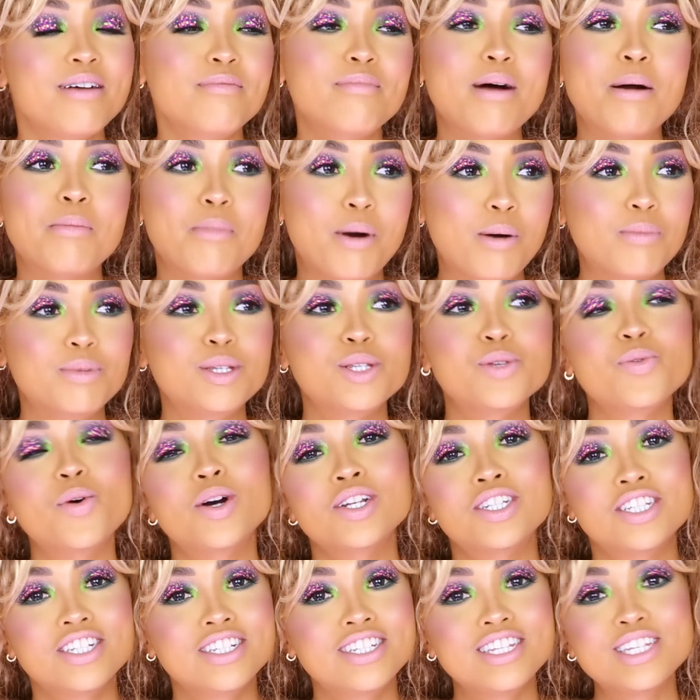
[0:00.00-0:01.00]
My mom is
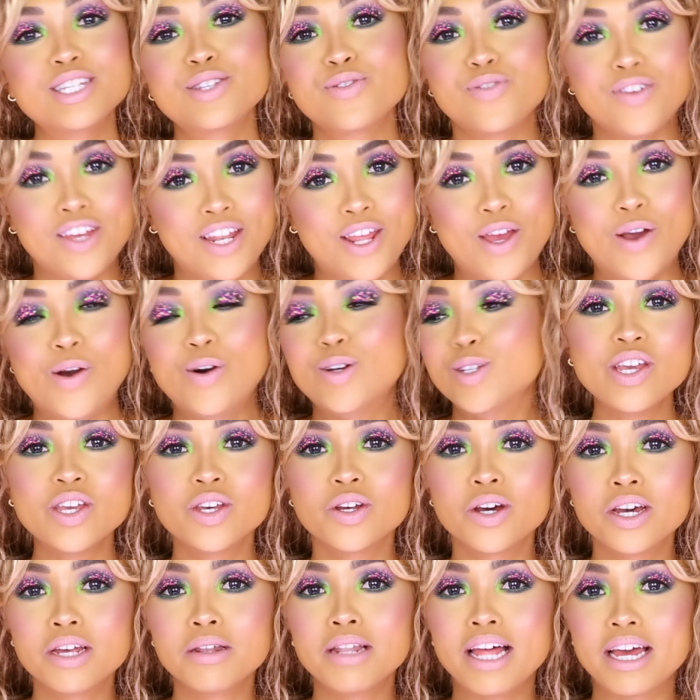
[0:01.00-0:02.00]
watching this video.
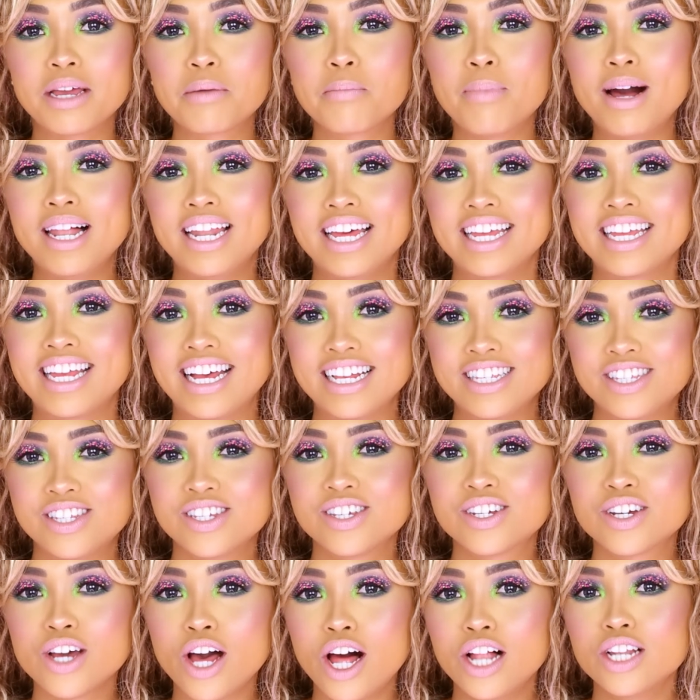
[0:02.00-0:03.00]
You know, in like
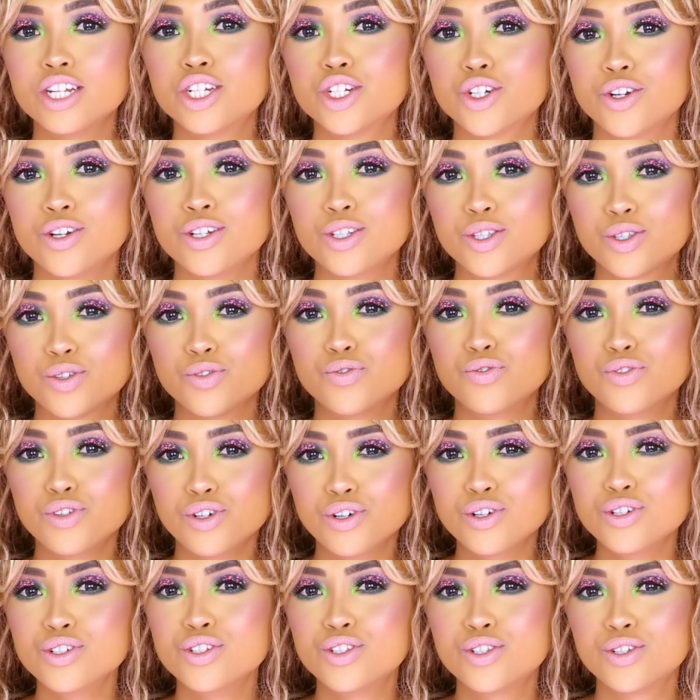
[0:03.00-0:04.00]
Malagasy culture, it's
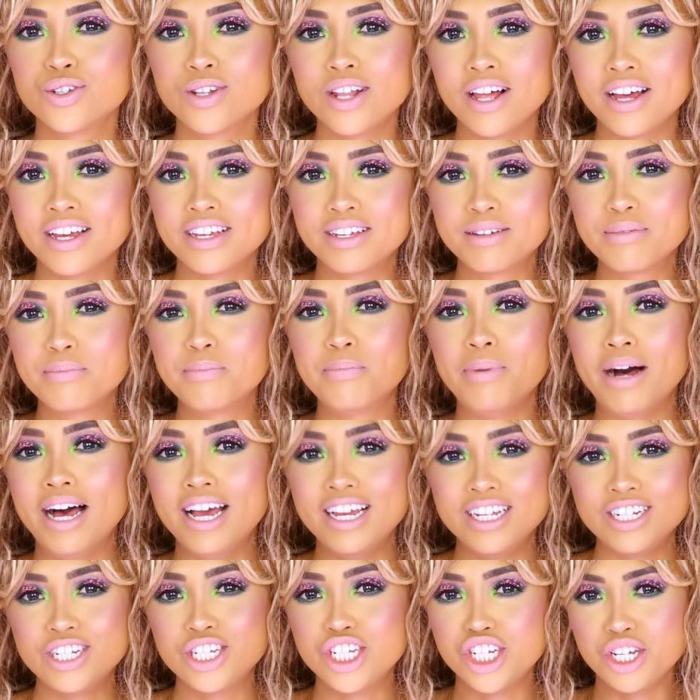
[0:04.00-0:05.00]
rude to like
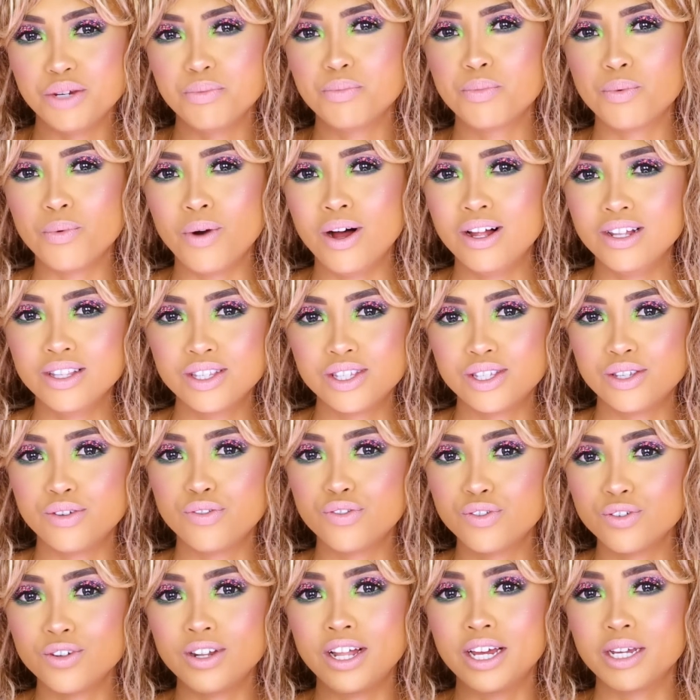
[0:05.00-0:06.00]
buy cheap ones
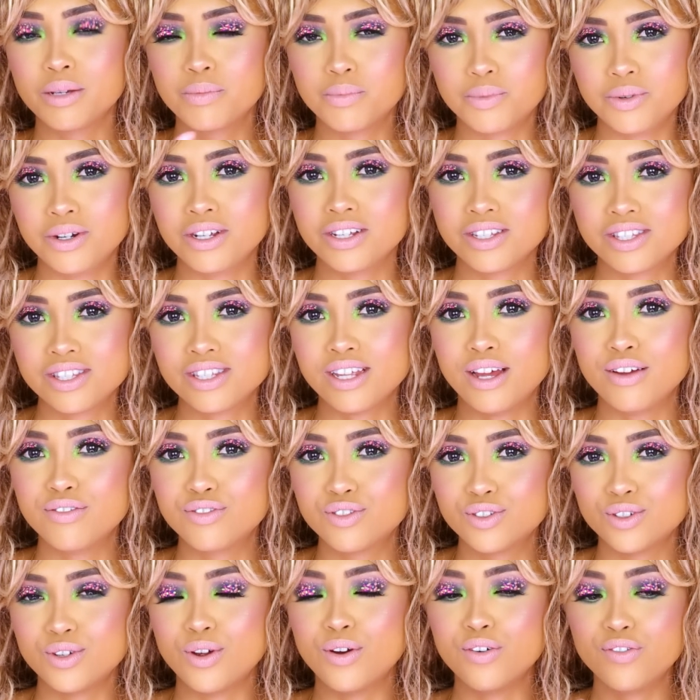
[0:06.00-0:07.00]
if you like bring
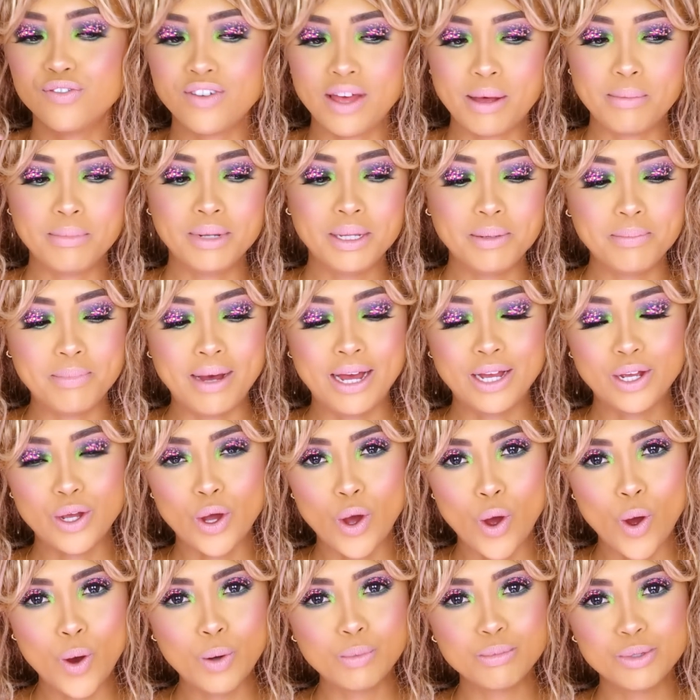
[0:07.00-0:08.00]
stuff to your family back
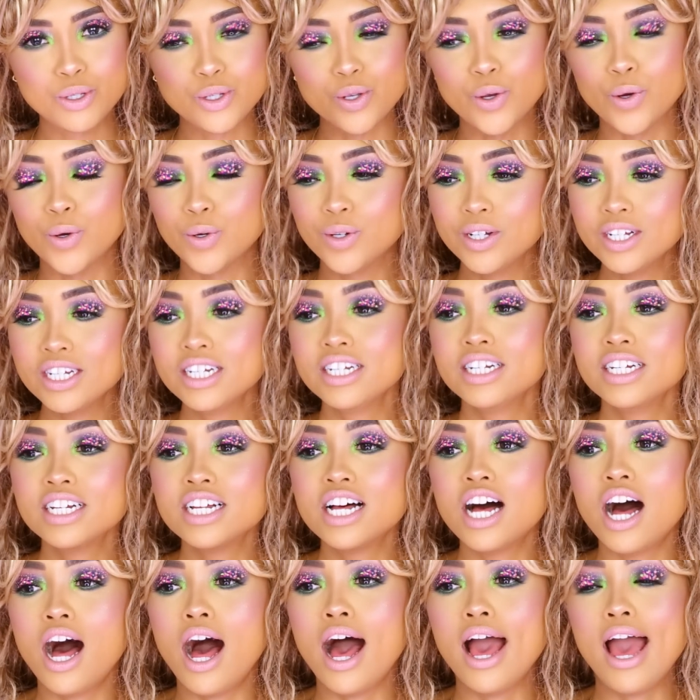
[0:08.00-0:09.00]
home. So
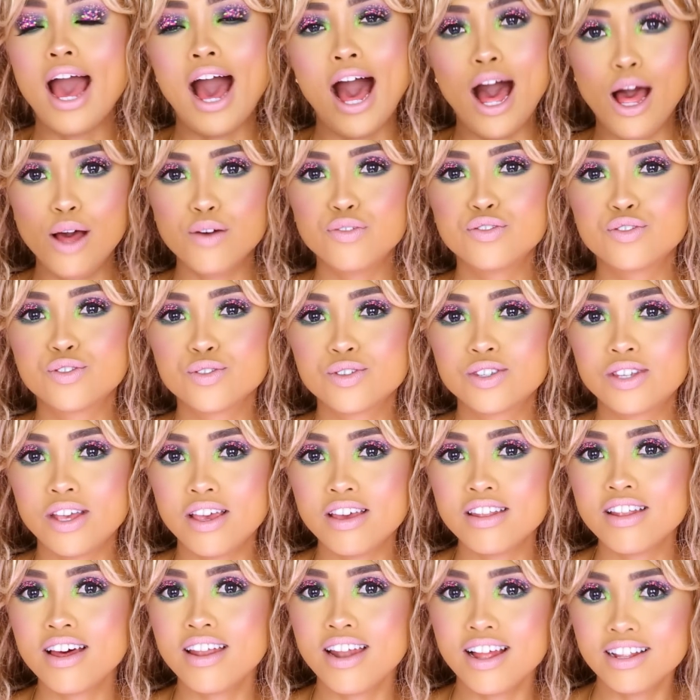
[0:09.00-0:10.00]
I have to
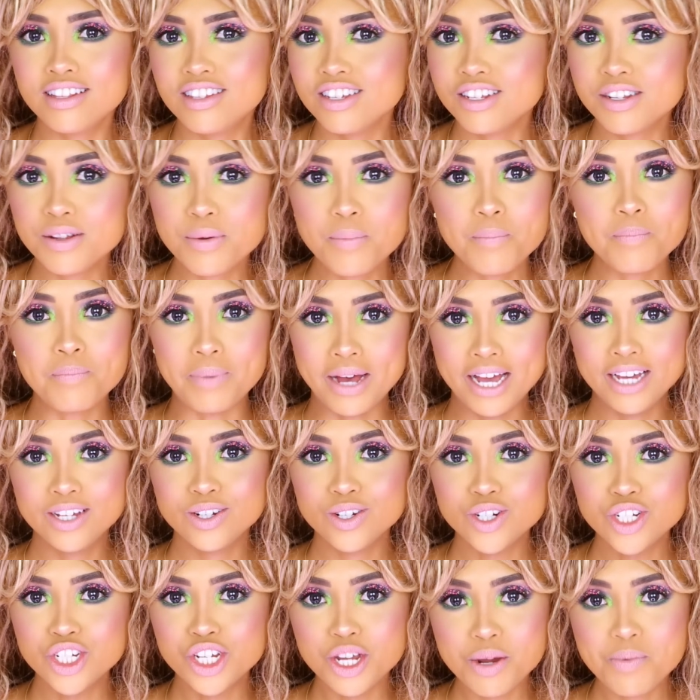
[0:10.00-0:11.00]
say that I didn't
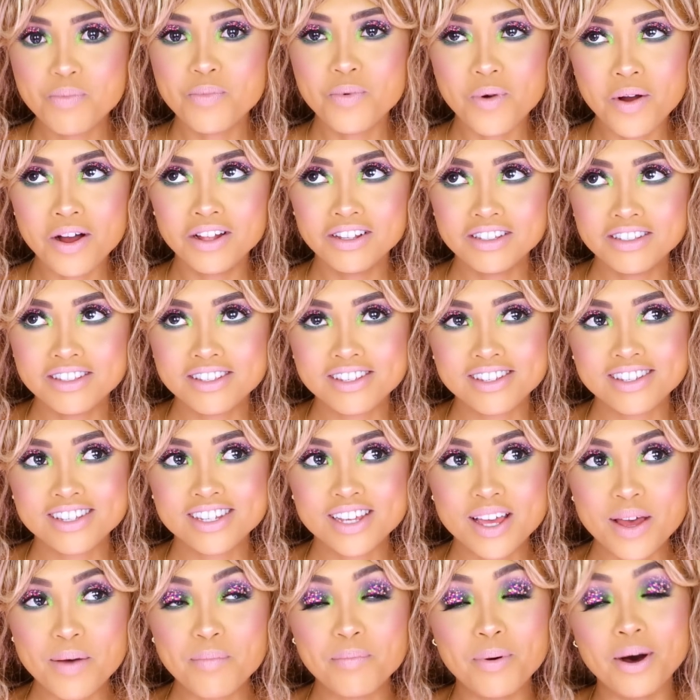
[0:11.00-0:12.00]
buy the cheap ones.
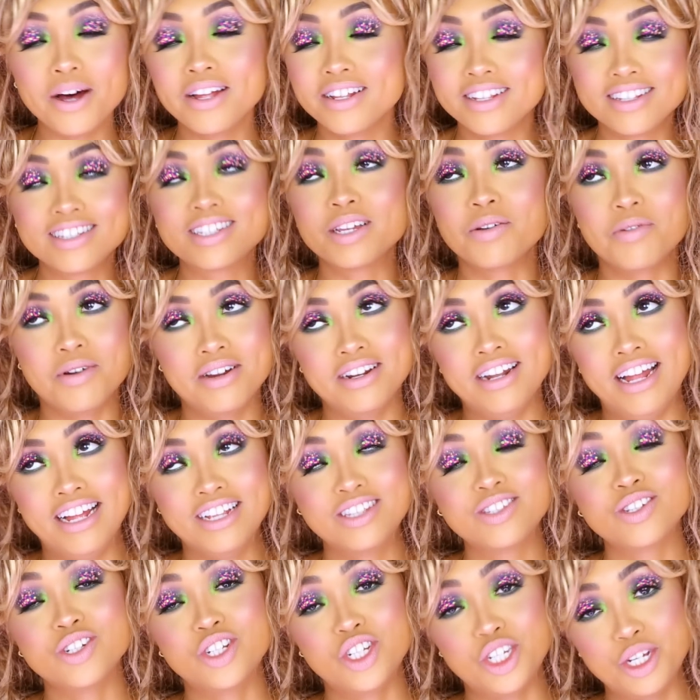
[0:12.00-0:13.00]
But they were
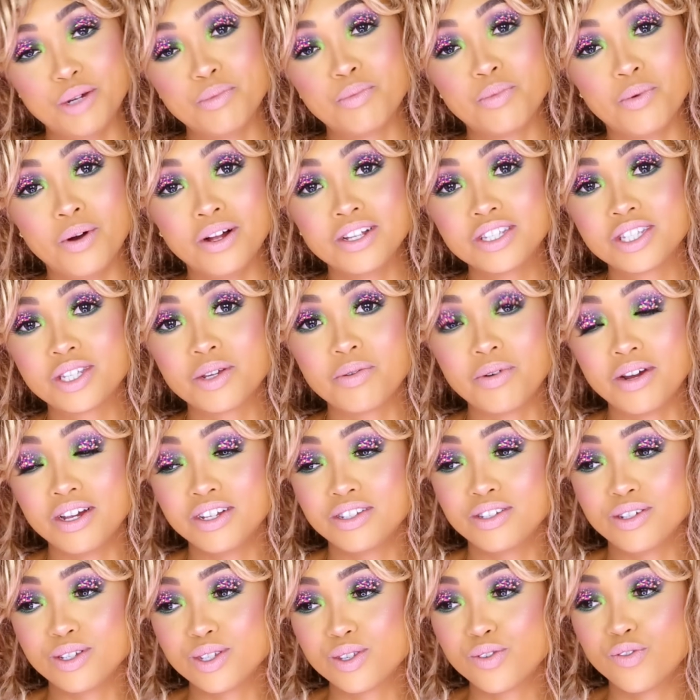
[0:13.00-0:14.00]
not the cheap ones, they
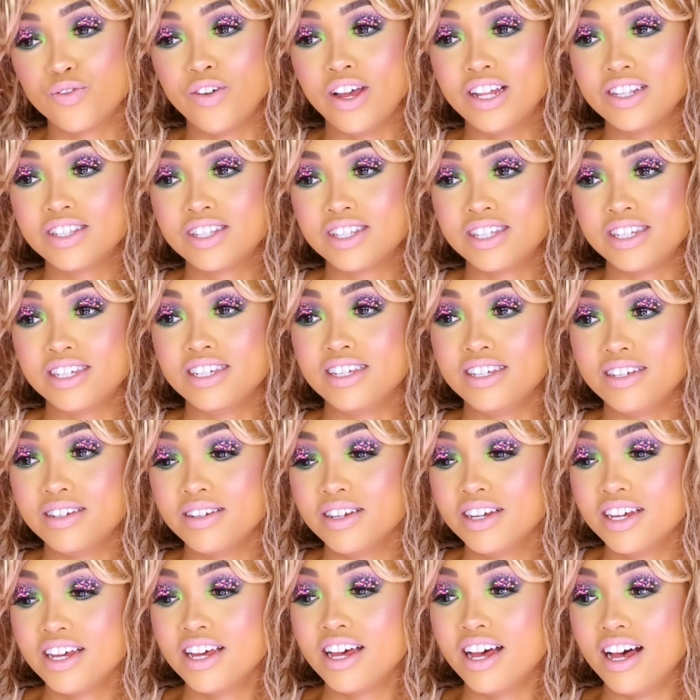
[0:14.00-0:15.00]
were those
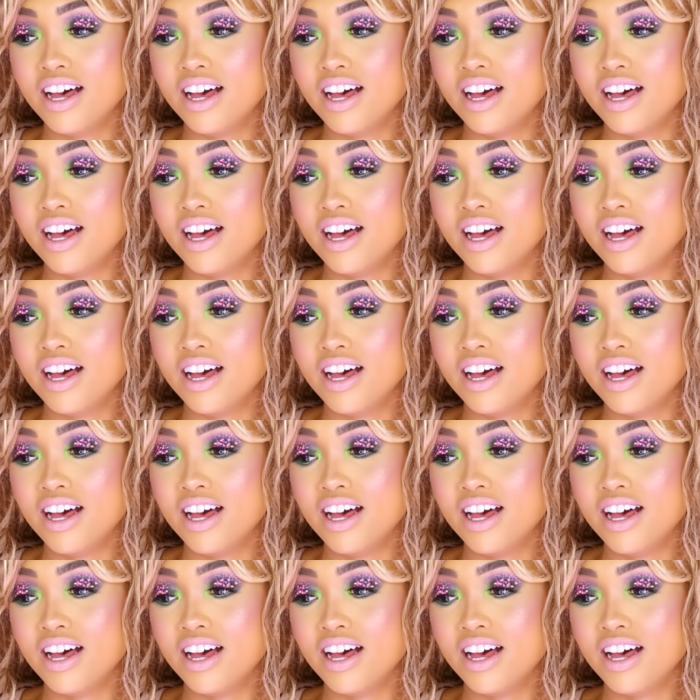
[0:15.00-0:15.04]
fancy